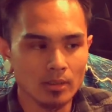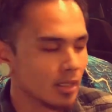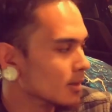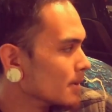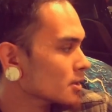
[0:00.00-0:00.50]

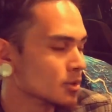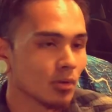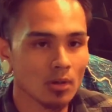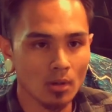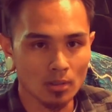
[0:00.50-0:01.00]
in comparison to
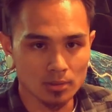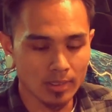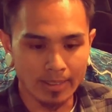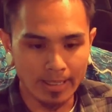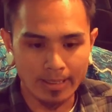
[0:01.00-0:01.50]
our cars.
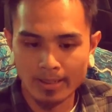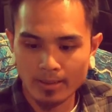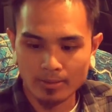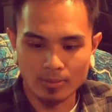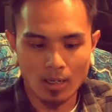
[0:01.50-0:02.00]
Like, and
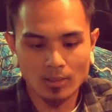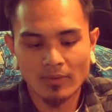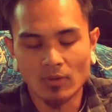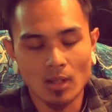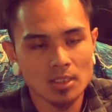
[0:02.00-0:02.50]
I'll
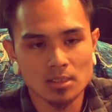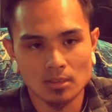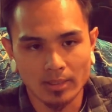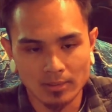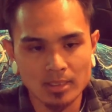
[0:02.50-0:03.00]
leave a lot
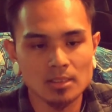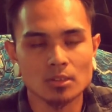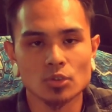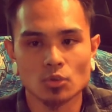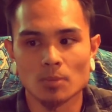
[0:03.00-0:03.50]
of like links in
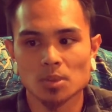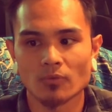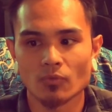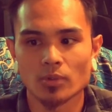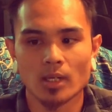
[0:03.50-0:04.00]
the
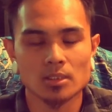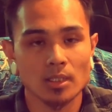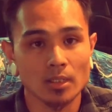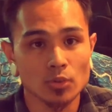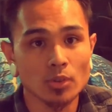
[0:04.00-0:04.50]
description for you guys to
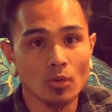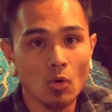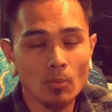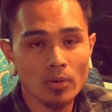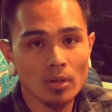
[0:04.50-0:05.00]
kind of do your
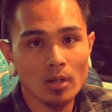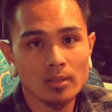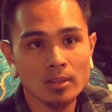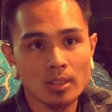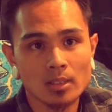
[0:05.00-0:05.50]
homework
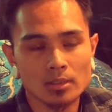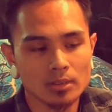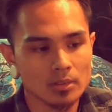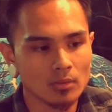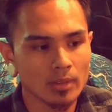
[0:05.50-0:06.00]
on,
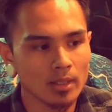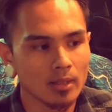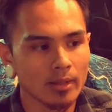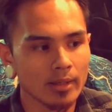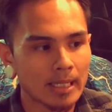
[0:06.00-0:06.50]
to go kind
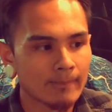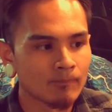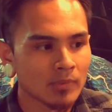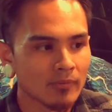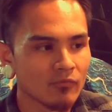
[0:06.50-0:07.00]
of like
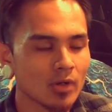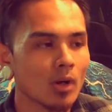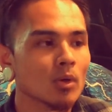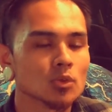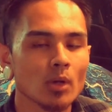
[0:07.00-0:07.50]

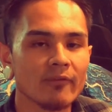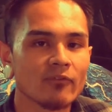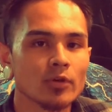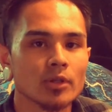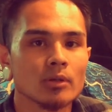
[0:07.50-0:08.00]
figure out what's
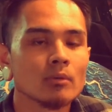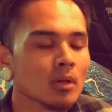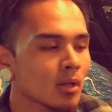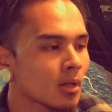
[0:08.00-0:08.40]
right for you.